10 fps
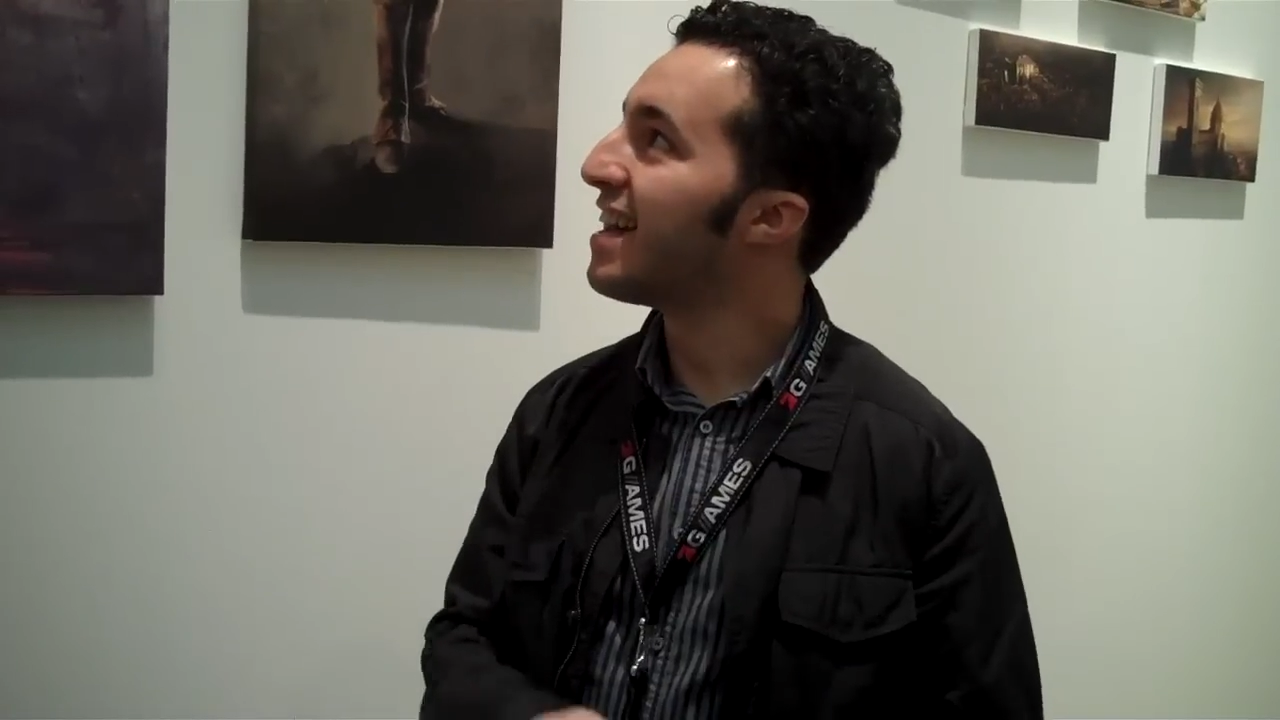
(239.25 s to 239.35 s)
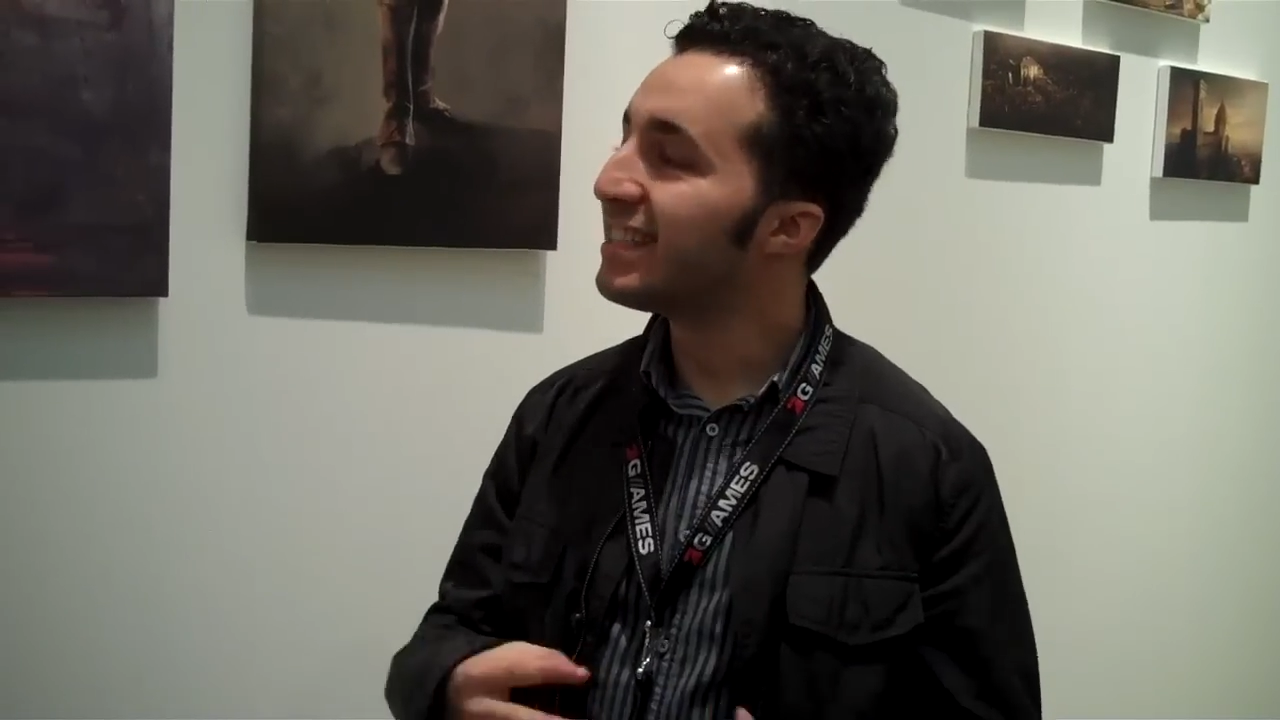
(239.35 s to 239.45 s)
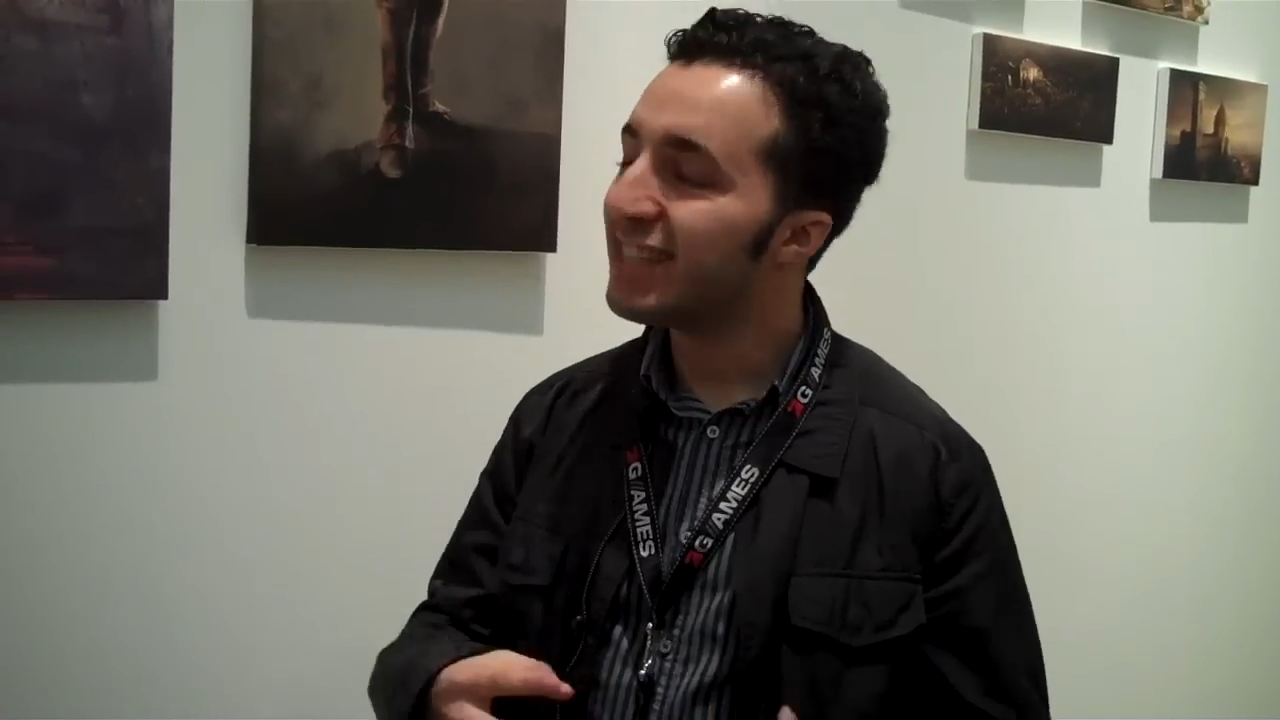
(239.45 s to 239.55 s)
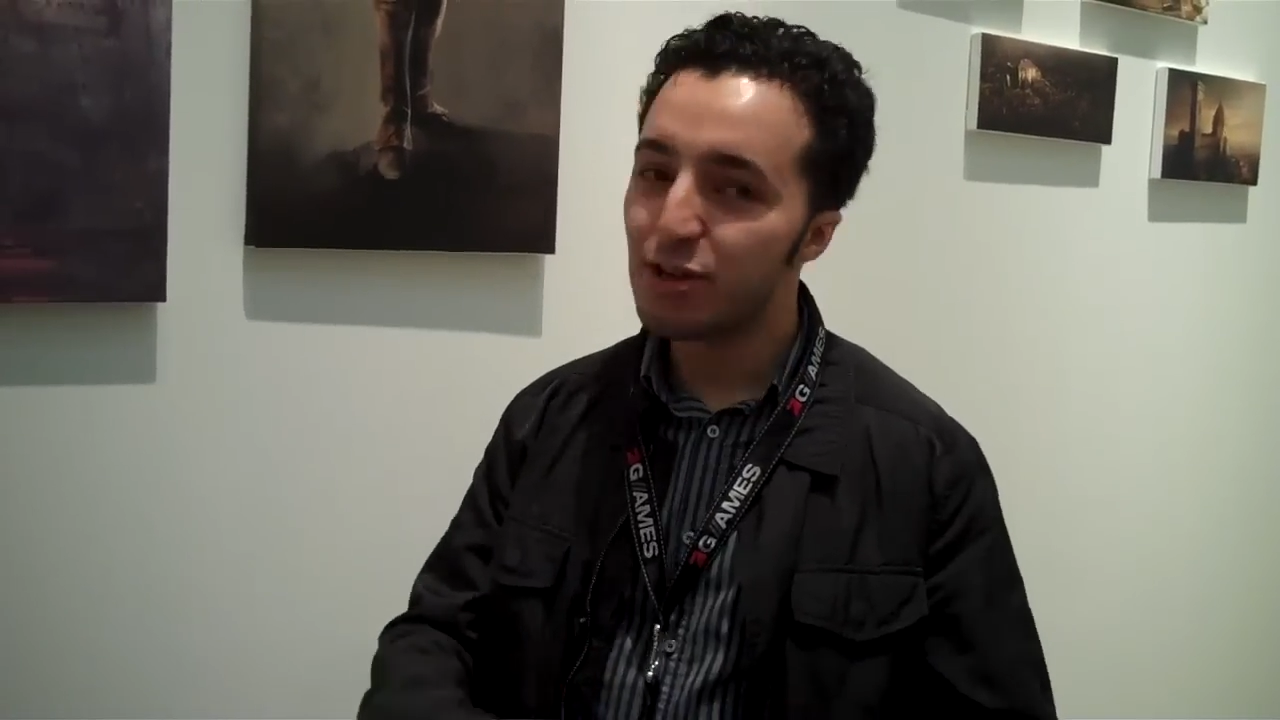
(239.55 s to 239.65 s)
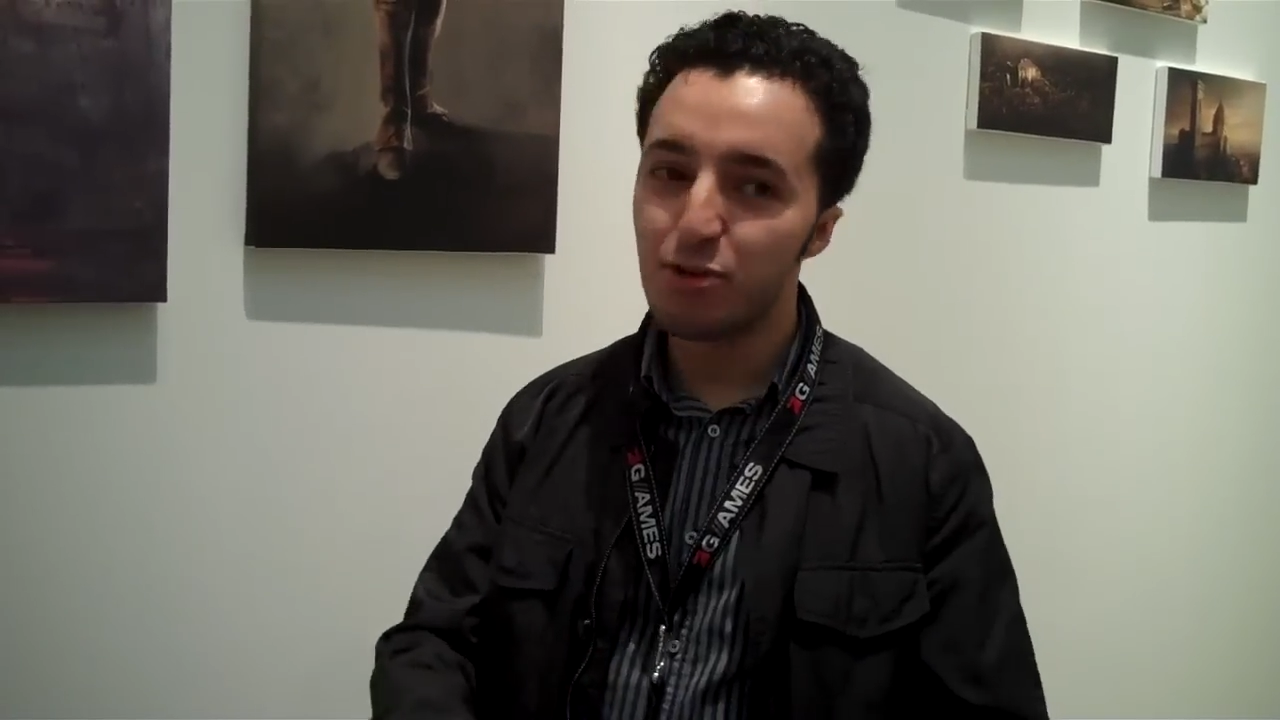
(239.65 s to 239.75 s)

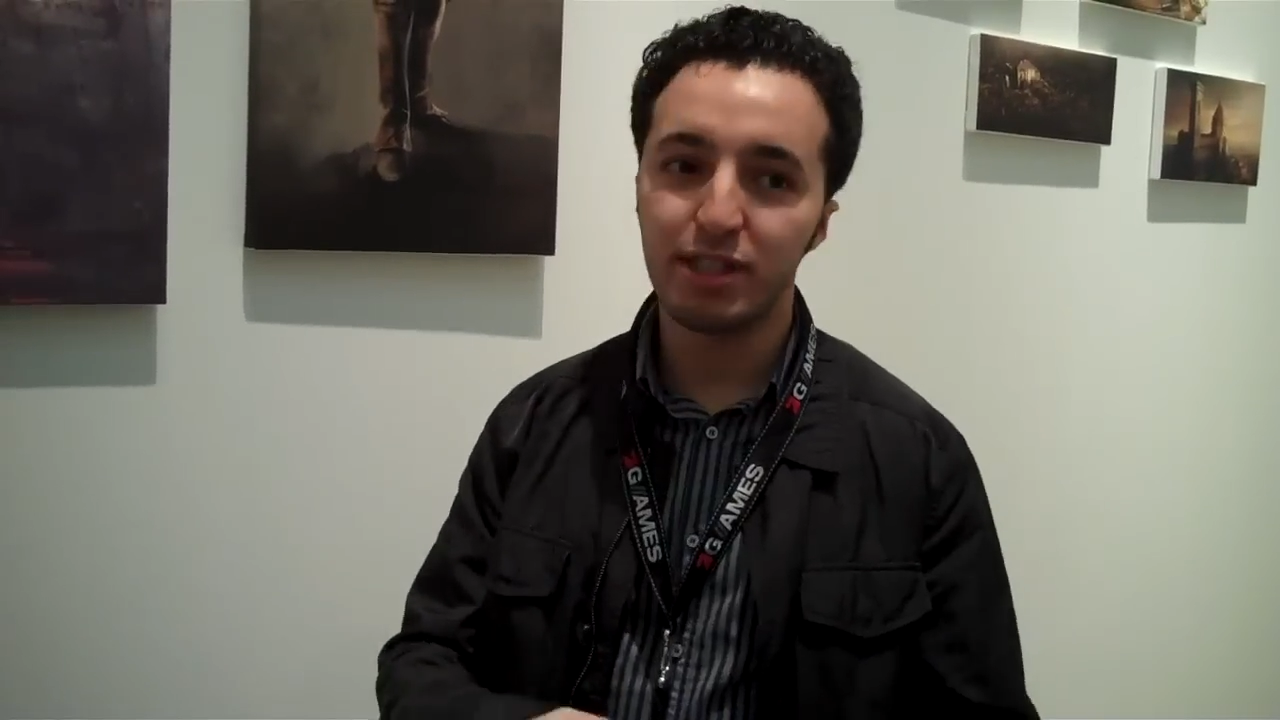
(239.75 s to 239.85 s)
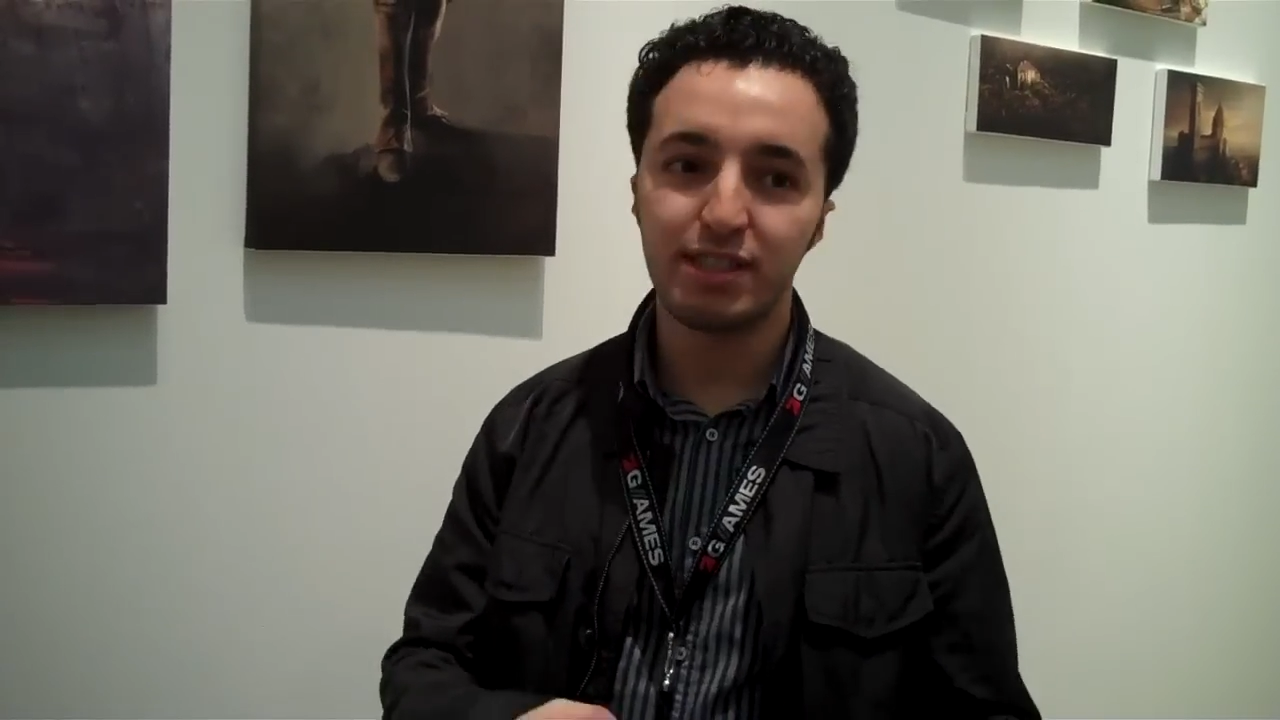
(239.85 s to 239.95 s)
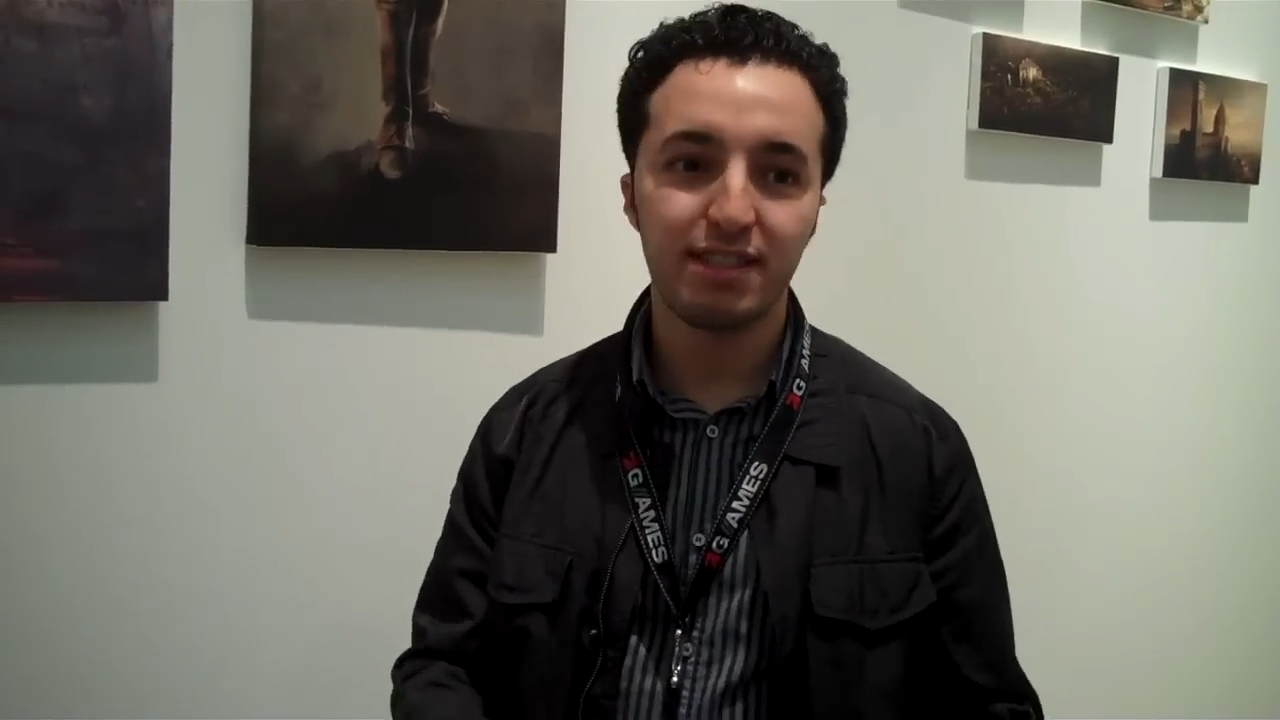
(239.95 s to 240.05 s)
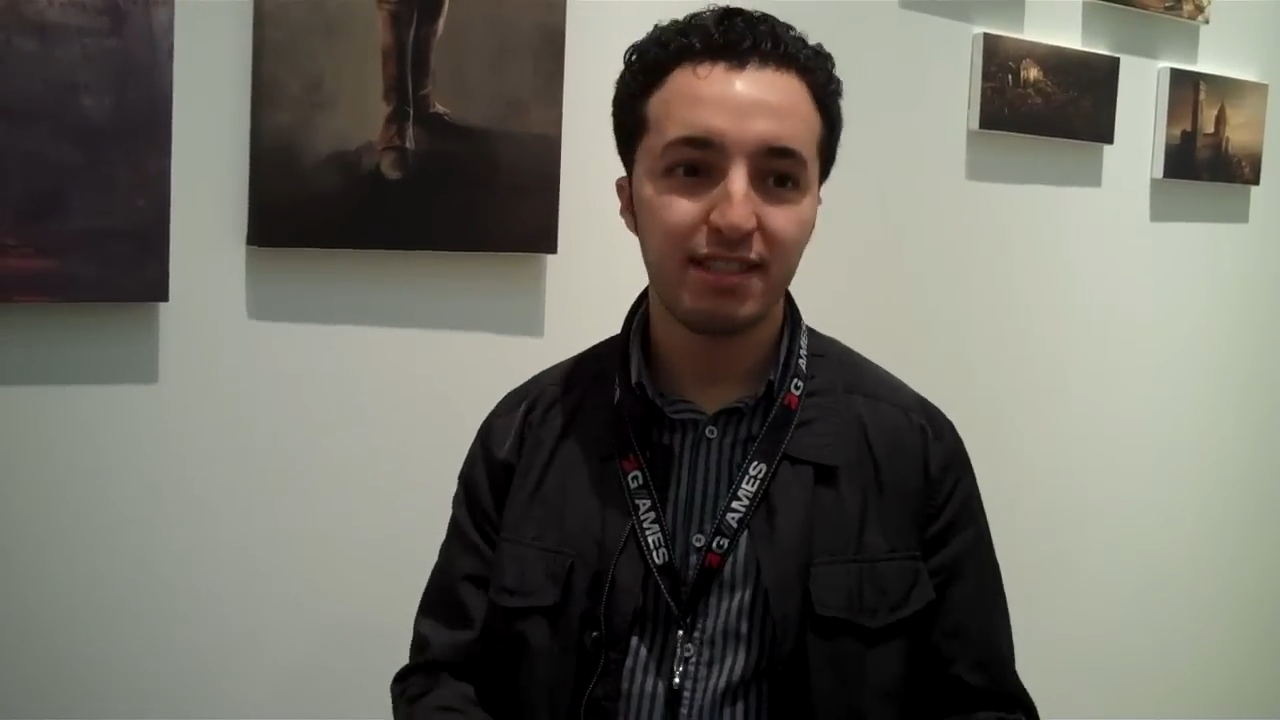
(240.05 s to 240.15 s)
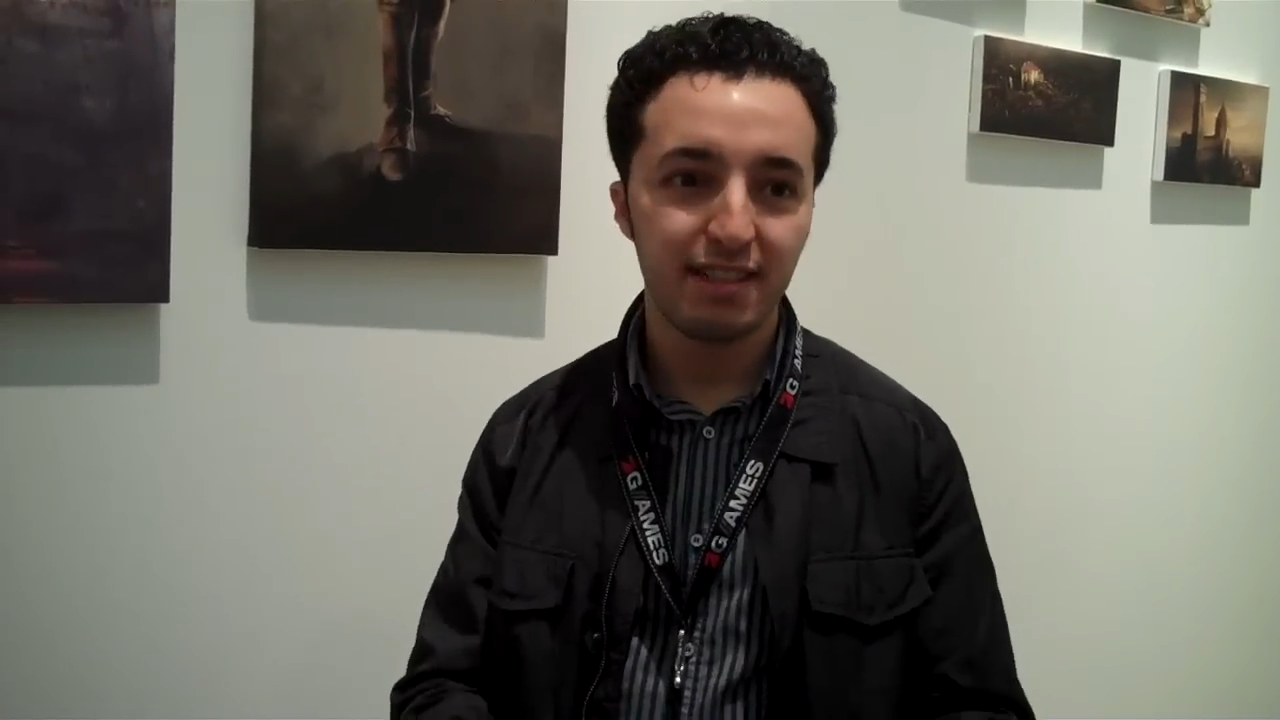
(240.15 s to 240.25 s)
adequate